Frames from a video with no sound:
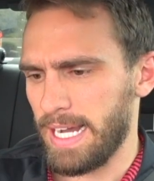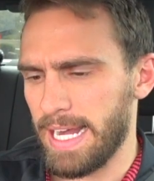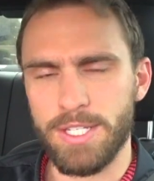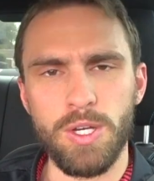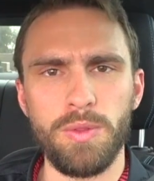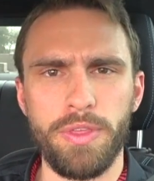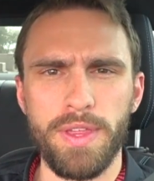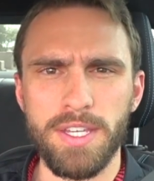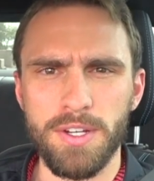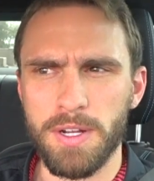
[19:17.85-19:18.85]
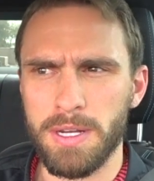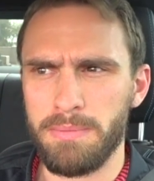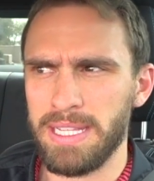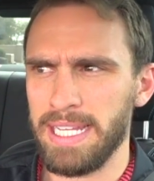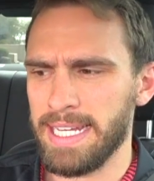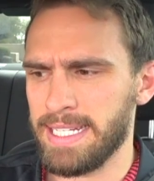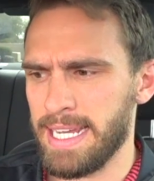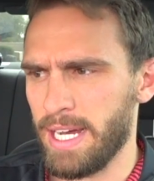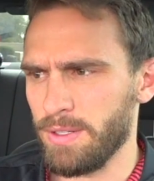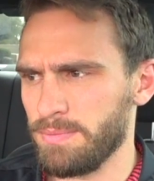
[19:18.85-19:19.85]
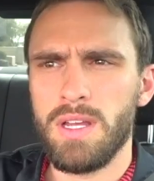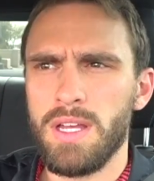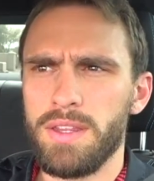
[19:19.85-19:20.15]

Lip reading: I don't think you're gonna be let down.